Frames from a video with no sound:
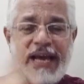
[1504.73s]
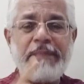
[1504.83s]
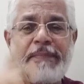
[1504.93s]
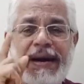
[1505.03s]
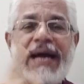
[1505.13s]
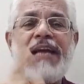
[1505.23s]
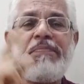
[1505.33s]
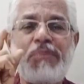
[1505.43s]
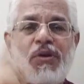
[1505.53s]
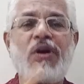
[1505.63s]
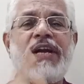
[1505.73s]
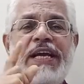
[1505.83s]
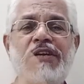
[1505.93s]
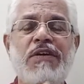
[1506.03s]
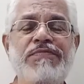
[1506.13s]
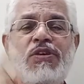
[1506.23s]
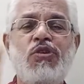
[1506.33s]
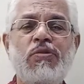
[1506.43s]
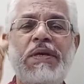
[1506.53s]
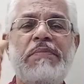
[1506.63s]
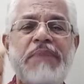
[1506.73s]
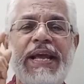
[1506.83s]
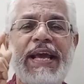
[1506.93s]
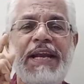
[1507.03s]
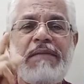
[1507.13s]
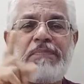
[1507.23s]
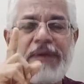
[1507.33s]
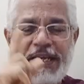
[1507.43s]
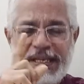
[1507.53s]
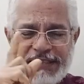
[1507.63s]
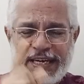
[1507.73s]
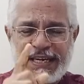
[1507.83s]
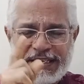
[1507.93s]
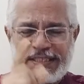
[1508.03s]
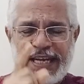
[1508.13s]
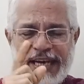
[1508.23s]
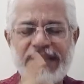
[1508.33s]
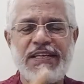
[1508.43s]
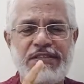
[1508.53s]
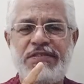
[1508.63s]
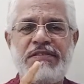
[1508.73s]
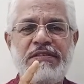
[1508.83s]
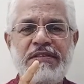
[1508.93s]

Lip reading: a byproduct of the human brain. Please understand this.